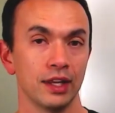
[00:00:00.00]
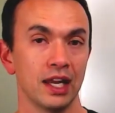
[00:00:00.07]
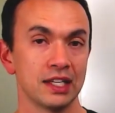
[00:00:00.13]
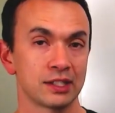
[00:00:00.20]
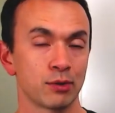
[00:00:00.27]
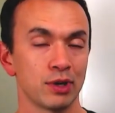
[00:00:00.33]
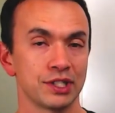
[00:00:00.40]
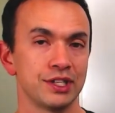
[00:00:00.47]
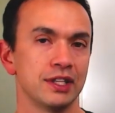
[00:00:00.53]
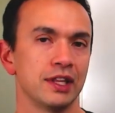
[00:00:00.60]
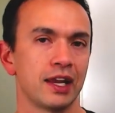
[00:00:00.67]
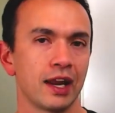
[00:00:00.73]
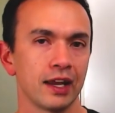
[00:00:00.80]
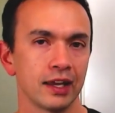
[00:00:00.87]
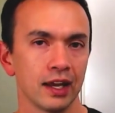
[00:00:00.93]
last question that
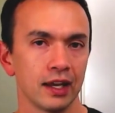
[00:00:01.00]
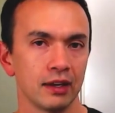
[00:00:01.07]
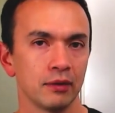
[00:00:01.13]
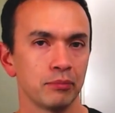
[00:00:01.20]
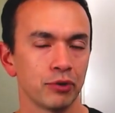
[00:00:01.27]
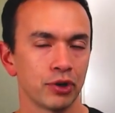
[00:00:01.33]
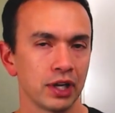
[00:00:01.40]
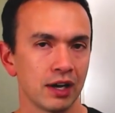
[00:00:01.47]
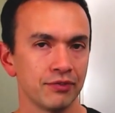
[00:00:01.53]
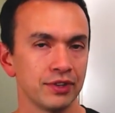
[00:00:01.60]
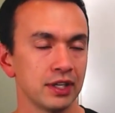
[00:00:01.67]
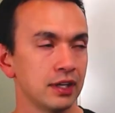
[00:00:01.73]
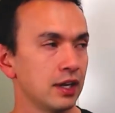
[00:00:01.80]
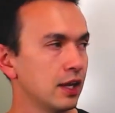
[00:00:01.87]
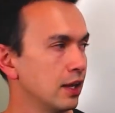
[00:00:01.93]
I get pretty
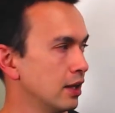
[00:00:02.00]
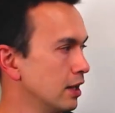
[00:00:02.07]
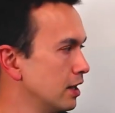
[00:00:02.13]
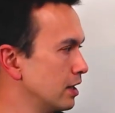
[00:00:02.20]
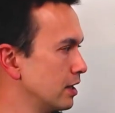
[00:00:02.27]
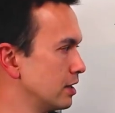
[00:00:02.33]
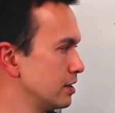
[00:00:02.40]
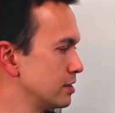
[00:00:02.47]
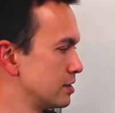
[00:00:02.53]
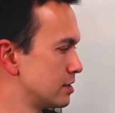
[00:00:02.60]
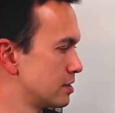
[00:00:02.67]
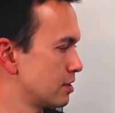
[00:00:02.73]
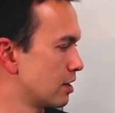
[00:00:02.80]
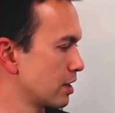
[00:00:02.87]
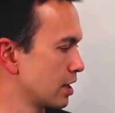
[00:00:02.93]
often is
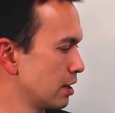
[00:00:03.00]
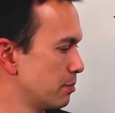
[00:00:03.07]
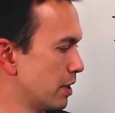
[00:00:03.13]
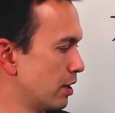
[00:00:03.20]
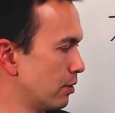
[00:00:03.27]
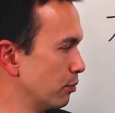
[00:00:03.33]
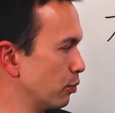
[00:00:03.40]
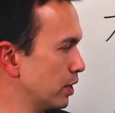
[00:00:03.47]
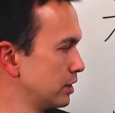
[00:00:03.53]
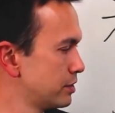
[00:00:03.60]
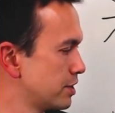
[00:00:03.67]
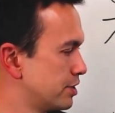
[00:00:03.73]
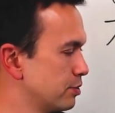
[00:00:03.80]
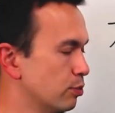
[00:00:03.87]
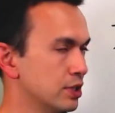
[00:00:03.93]
talking about
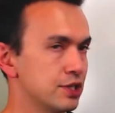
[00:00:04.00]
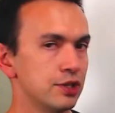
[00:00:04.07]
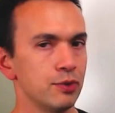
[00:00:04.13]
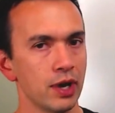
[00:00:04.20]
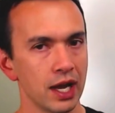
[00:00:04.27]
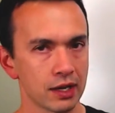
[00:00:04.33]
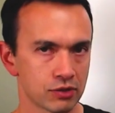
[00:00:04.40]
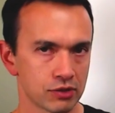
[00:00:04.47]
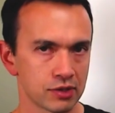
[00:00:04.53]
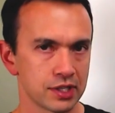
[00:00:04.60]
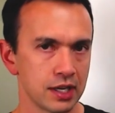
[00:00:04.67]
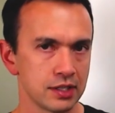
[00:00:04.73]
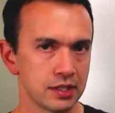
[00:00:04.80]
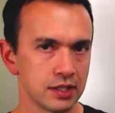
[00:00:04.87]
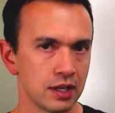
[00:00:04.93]
once you
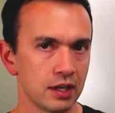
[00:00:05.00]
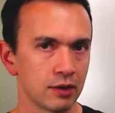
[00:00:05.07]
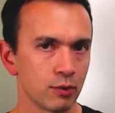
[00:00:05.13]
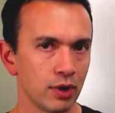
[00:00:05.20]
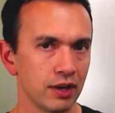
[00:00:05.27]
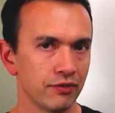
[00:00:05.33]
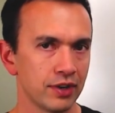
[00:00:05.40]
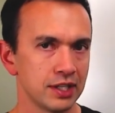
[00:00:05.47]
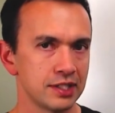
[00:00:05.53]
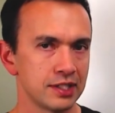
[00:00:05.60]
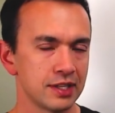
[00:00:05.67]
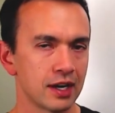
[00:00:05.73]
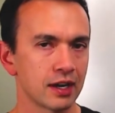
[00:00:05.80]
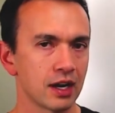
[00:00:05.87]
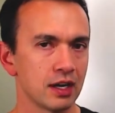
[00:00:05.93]
exercise a non-qualified
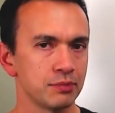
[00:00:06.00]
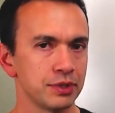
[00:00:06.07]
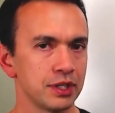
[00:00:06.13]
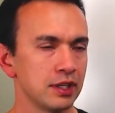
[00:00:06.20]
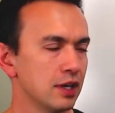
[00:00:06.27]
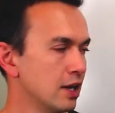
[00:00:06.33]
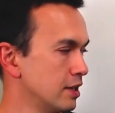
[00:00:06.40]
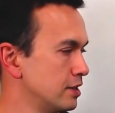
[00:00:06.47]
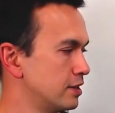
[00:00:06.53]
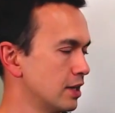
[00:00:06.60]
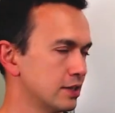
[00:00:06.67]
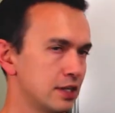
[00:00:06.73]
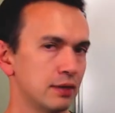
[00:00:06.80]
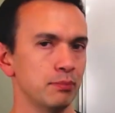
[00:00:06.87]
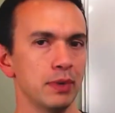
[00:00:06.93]
stock option,
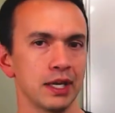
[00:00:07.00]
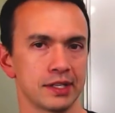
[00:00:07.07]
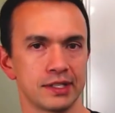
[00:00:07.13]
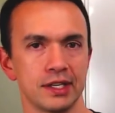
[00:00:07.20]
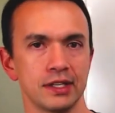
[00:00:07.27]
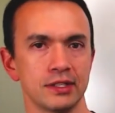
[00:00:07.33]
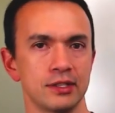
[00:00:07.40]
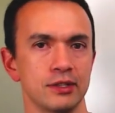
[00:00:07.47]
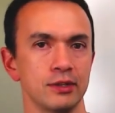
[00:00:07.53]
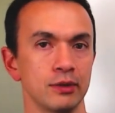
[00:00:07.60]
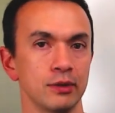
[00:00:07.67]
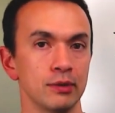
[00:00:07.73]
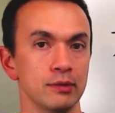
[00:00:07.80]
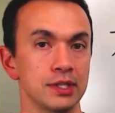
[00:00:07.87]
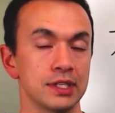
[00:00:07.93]
does it make sense
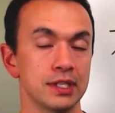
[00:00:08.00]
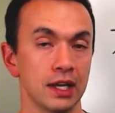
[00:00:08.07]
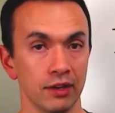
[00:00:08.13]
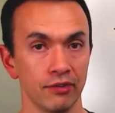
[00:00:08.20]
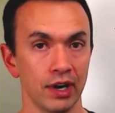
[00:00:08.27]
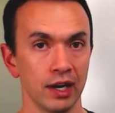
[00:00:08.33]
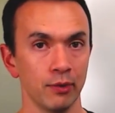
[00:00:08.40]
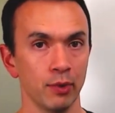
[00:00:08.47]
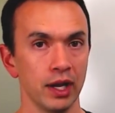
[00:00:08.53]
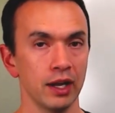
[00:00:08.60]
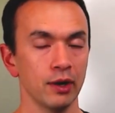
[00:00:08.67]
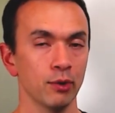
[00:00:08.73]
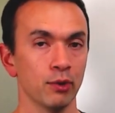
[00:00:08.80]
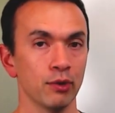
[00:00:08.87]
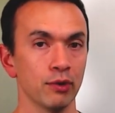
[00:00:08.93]
to sell it right away,
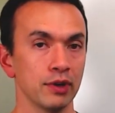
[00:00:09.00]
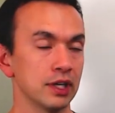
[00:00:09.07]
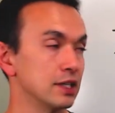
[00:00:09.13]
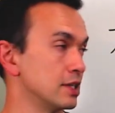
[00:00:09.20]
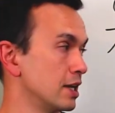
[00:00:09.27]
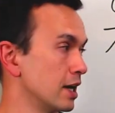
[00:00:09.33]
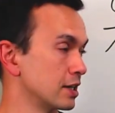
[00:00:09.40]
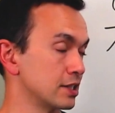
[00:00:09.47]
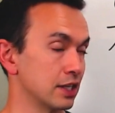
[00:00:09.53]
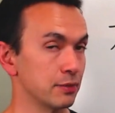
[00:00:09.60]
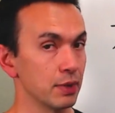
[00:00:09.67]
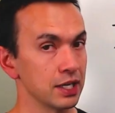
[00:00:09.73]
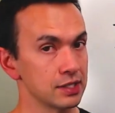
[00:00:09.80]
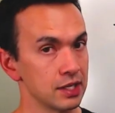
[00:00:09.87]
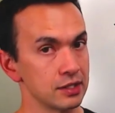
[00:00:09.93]
or does it actually
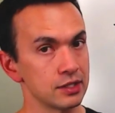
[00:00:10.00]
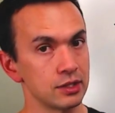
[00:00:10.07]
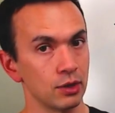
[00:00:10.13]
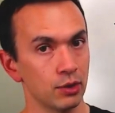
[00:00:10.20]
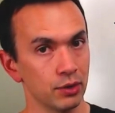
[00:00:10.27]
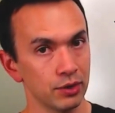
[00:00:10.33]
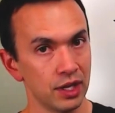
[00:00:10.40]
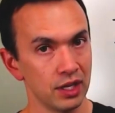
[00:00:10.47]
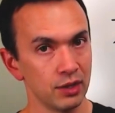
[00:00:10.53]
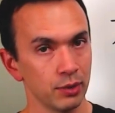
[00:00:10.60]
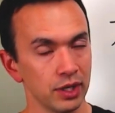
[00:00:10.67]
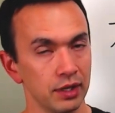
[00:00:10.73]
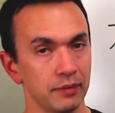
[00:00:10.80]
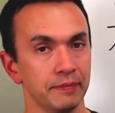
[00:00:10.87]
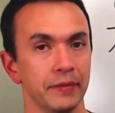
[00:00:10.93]
make sense to hold on to
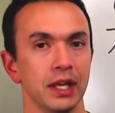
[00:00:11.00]
it?